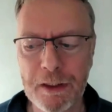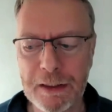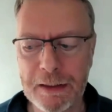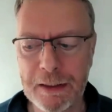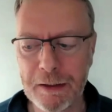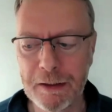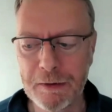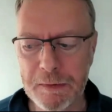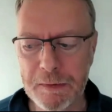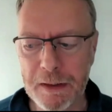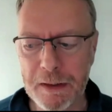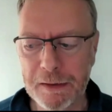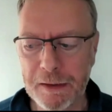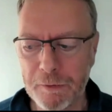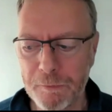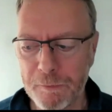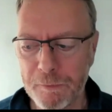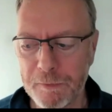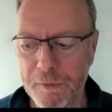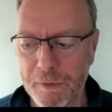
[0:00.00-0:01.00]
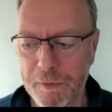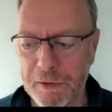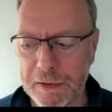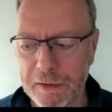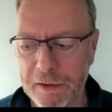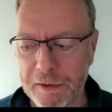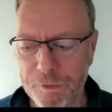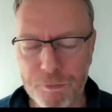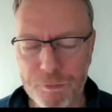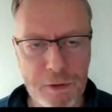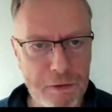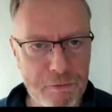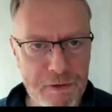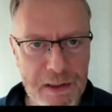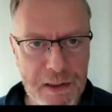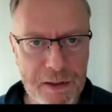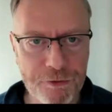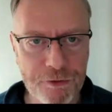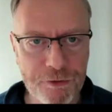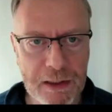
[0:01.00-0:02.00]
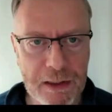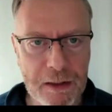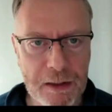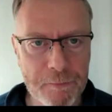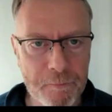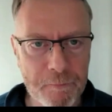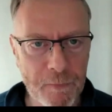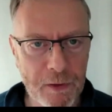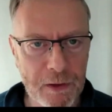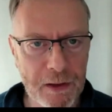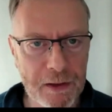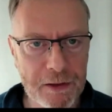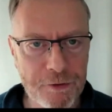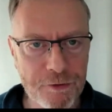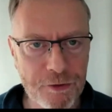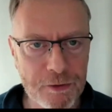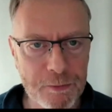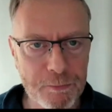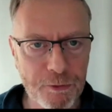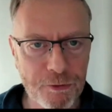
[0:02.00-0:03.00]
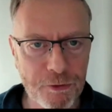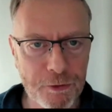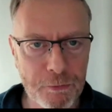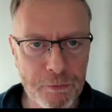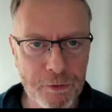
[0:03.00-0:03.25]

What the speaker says: I don't think that's very realistic anytime soon.